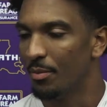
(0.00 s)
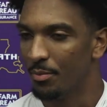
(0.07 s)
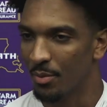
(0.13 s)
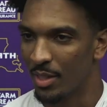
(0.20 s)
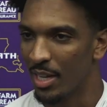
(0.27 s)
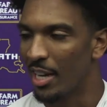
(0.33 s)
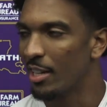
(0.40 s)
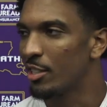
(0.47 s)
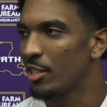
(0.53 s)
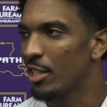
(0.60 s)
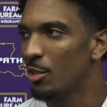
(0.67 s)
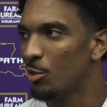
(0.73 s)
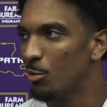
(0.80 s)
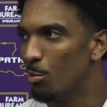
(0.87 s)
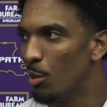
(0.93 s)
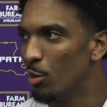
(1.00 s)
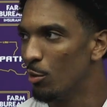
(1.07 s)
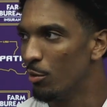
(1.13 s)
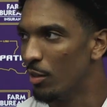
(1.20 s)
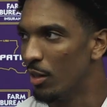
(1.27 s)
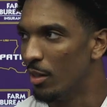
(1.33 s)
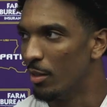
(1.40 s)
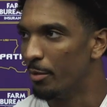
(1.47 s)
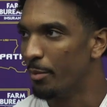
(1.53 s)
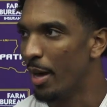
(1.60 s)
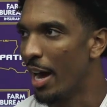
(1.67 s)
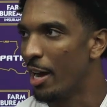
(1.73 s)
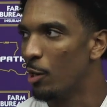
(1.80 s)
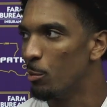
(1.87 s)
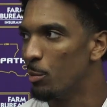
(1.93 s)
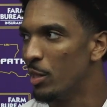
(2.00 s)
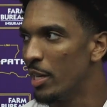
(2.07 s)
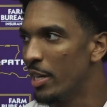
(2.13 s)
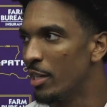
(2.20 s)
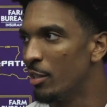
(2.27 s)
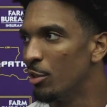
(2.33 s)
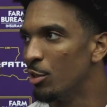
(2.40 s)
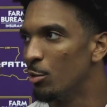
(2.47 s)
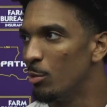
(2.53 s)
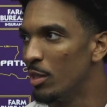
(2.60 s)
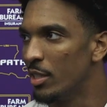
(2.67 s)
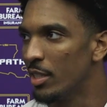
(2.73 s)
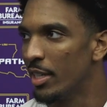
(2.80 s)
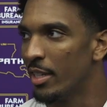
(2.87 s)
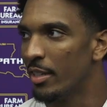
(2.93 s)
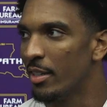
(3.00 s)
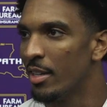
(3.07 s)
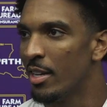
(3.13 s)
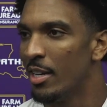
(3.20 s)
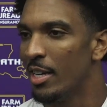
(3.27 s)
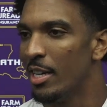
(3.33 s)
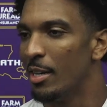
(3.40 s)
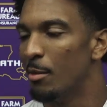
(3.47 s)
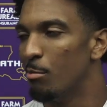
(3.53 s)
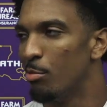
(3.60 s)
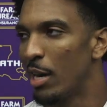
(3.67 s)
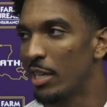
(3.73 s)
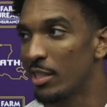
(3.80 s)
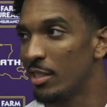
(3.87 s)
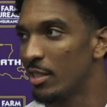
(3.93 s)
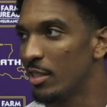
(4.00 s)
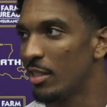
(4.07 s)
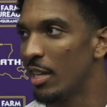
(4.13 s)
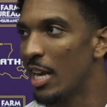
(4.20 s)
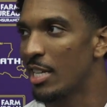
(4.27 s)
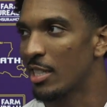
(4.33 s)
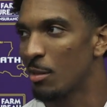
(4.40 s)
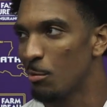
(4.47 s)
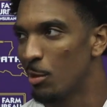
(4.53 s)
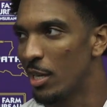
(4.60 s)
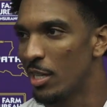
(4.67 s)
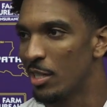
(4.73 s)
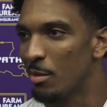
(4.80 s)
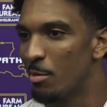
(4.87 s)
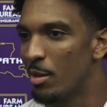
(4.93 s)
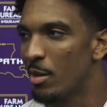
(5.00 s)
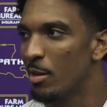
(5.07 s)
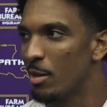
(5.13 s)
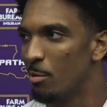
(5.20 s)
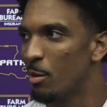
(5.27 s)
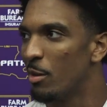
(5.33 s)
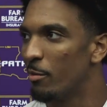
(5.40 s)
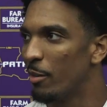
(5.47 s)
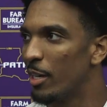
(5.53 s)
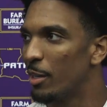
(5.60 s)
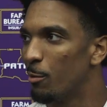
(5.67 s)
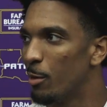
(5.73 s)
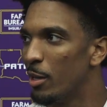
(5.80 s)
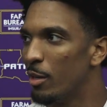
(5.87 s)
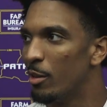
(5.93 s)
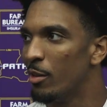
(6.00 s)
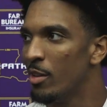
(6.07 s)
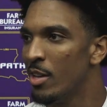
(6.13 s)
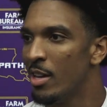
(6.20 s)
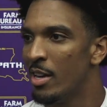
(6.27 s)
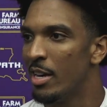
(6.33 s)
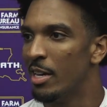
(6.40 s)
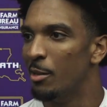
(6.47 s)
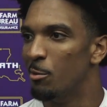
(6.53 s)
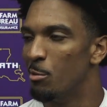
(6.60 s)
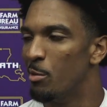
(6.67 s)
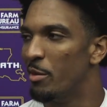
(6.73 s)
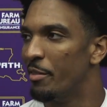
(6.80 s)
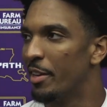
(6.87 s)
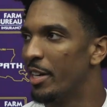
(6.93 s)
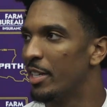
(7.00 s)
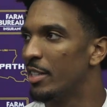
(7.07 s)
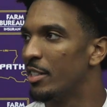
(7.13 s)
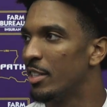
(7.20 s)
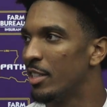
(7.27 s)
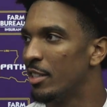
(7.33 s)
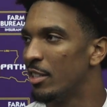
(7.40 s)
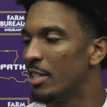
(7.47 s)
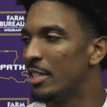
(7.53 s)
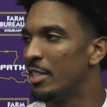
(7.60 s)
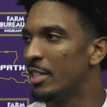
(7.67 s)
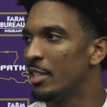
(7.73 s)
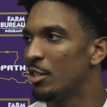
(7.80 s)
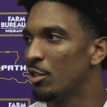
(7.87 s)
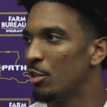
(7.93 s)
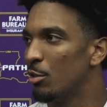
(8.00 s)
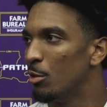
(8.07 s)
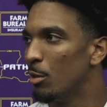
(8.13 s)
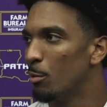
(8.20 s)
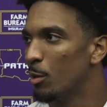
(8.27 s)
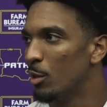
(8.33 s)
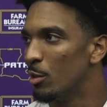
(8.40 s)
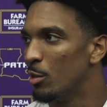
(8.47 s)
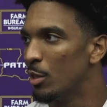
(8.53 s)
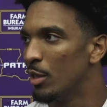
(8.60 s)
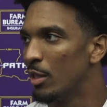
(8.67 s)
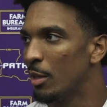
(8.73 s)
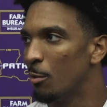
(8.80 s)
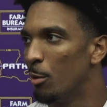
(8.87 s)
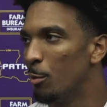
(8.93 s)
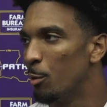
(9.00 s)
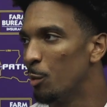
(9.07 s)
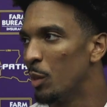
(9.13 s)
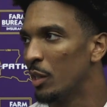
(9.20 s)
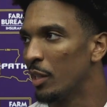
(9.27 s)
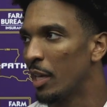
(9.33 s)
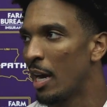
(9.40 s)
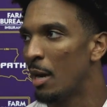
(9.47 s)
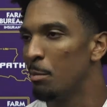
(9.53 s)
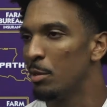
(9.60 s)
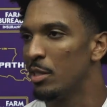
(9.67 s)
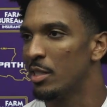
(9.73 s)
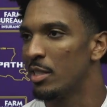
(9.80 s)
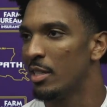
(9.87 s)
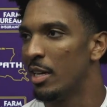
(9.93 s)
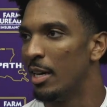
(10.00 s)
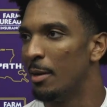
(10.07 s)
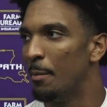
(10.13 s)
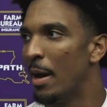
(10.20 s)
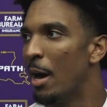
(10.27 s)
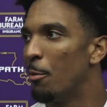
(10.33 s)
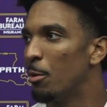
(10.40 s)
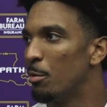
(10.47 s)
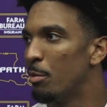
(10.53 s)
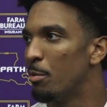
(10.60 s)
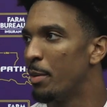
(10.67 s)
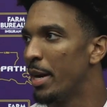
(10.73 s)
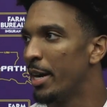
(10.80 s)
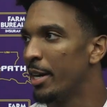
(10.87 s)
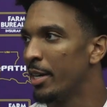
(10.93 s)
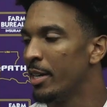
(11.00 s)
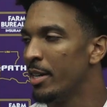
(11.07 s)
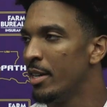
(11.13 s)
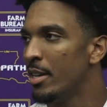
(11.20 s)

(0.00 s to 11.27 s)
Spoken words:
Yeah, I'll say it was both. Eye-opening and it was a reset. Practice the last couple of days, it's been very well. We've been very intentional what we're doing and what we want to accomplish, how we prepare